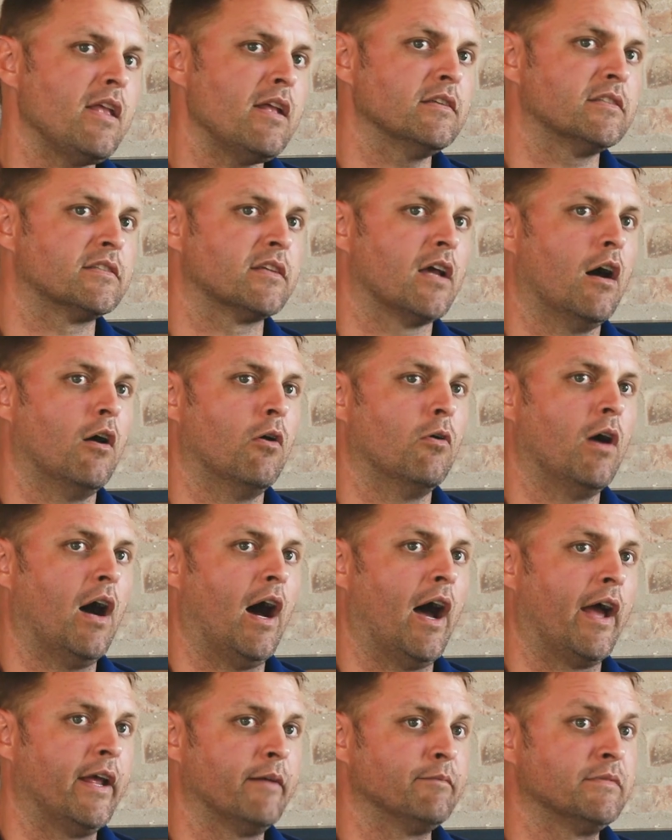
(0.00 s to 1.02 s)
So
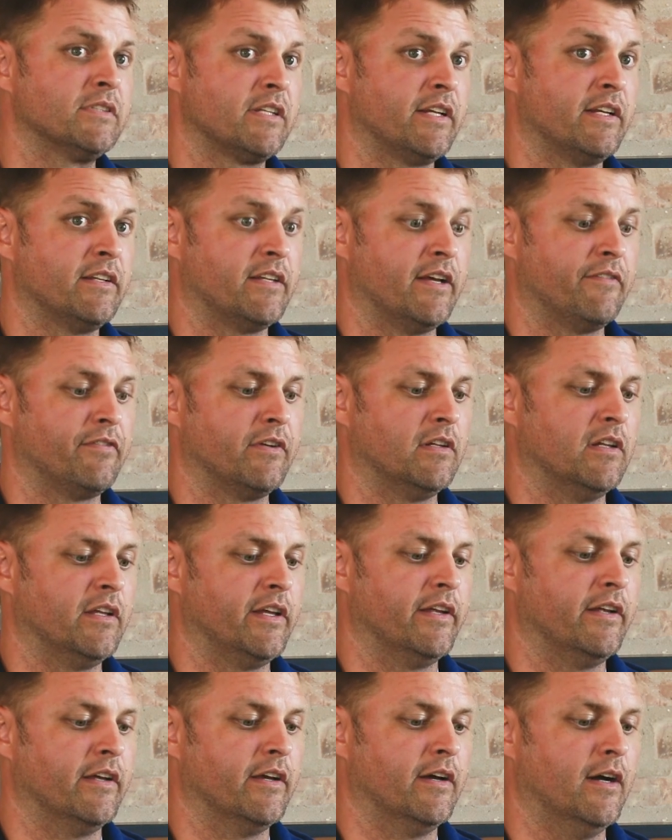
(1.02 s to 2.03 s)
I am seeing
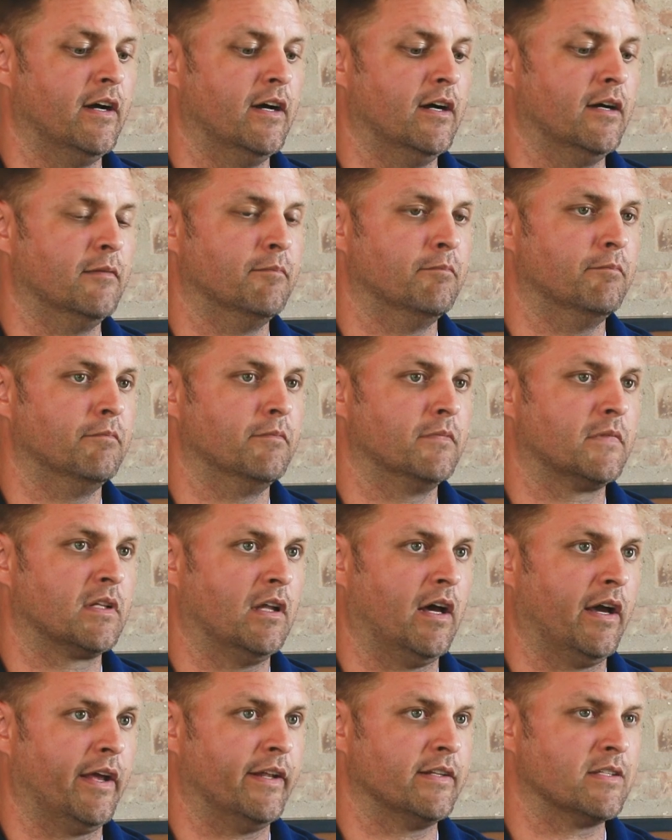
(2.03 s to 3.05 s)
definitely
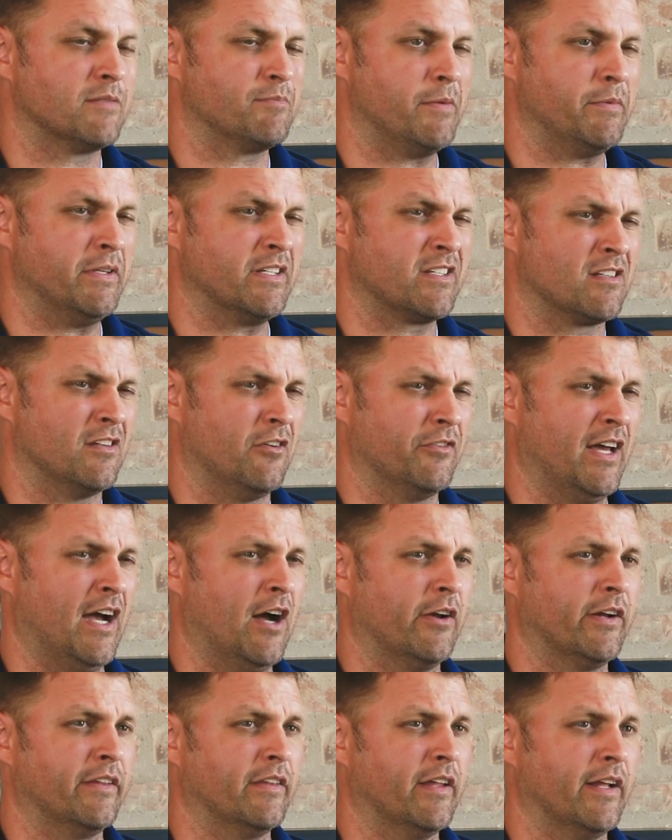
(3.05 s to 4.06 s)
clients maybe slow
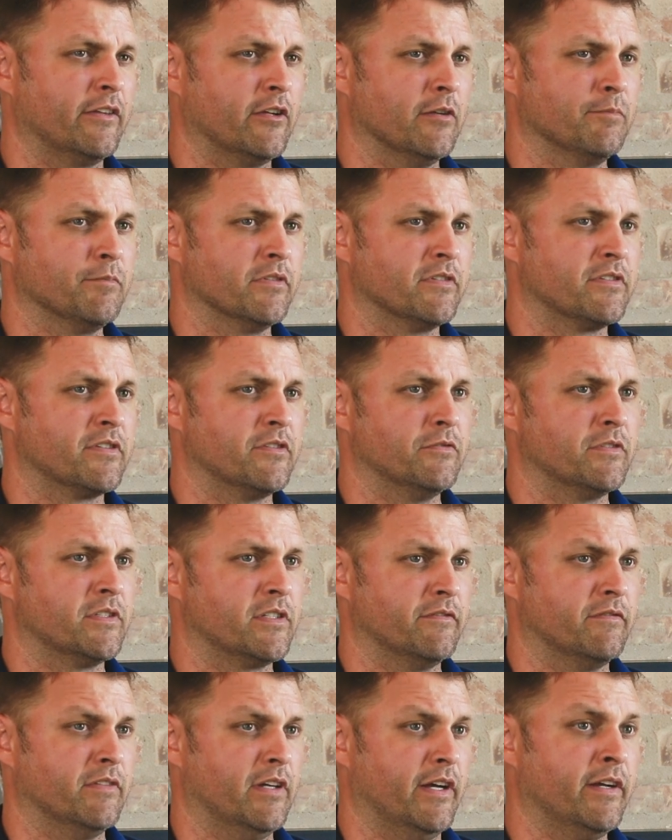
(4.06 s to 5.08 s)
down on like their pursuits
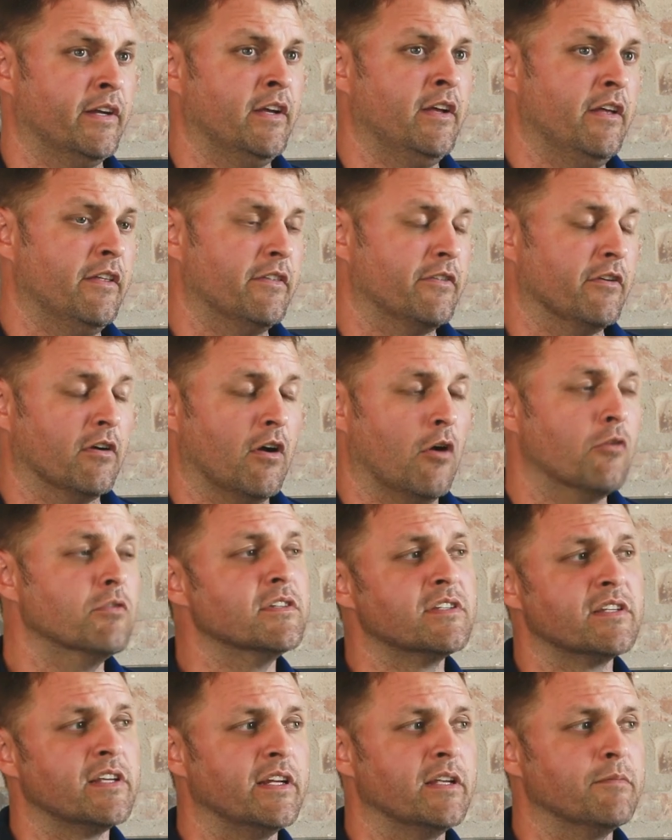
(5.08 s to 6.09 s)
of like their own
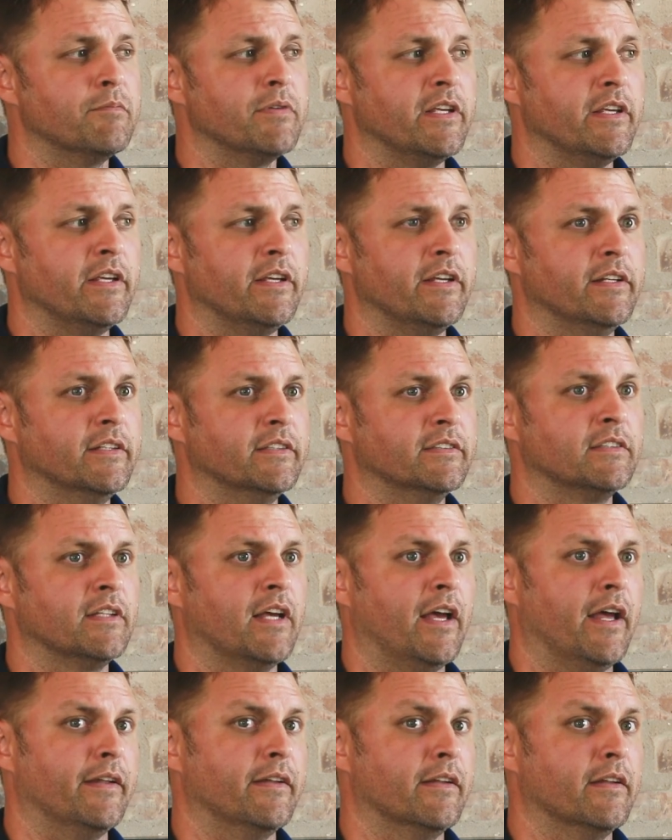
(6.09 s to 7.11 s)
CDPs
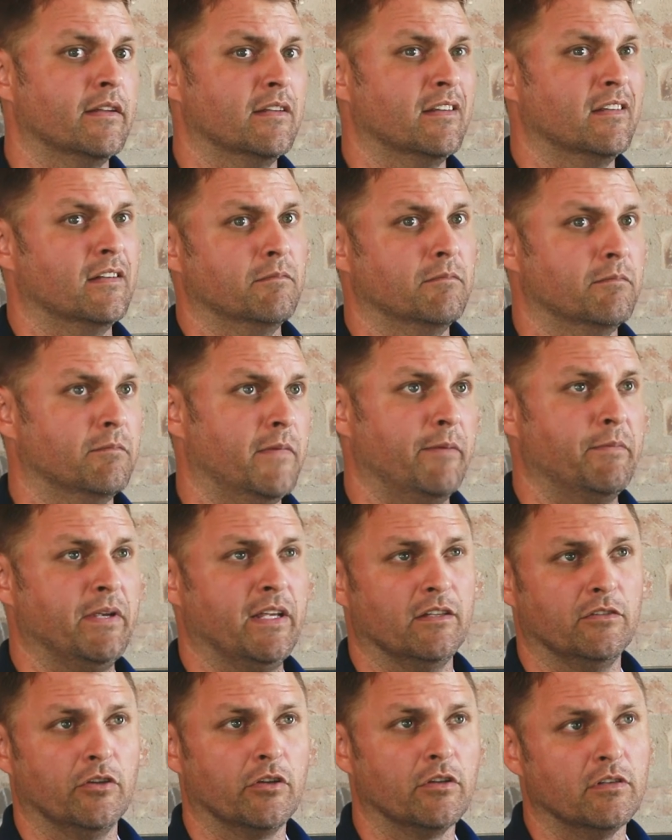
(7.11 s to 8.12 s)
and maybe
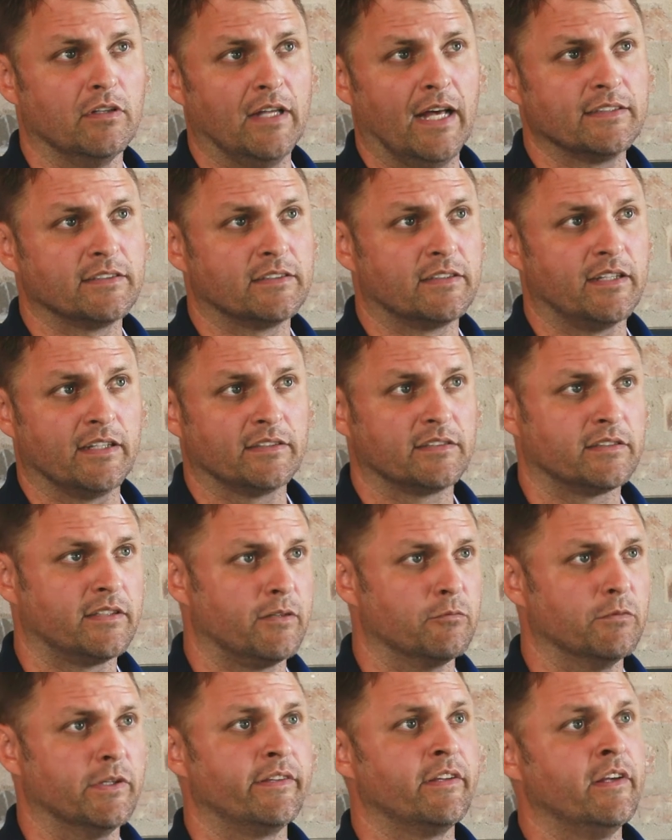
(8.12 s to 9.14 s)
a little less
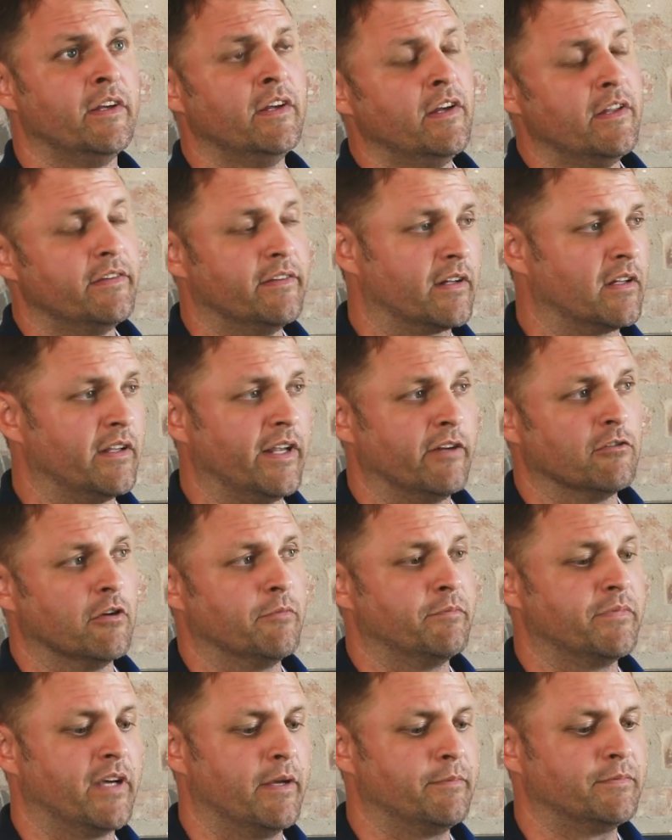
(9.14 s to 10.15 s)
testing with the clean
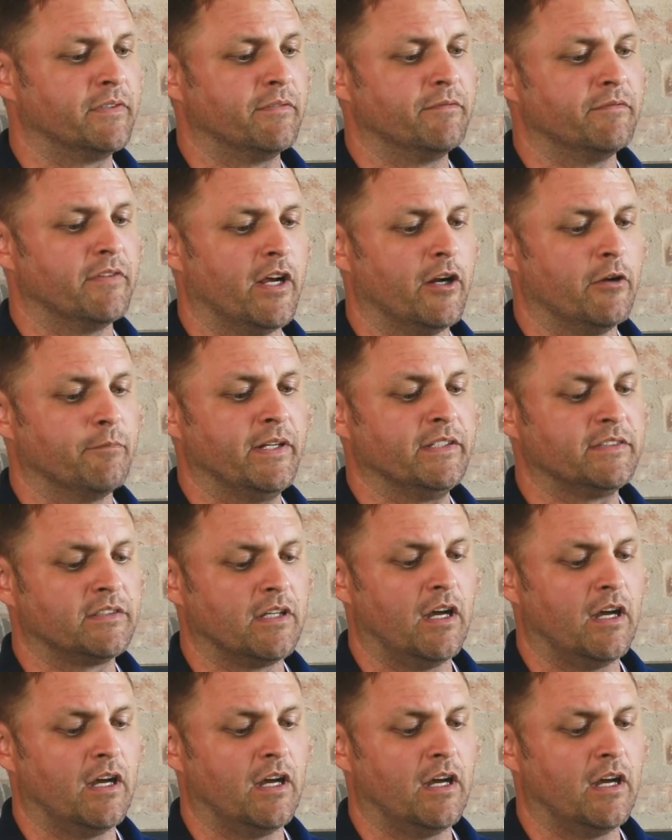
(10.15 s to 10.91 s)
room types environments,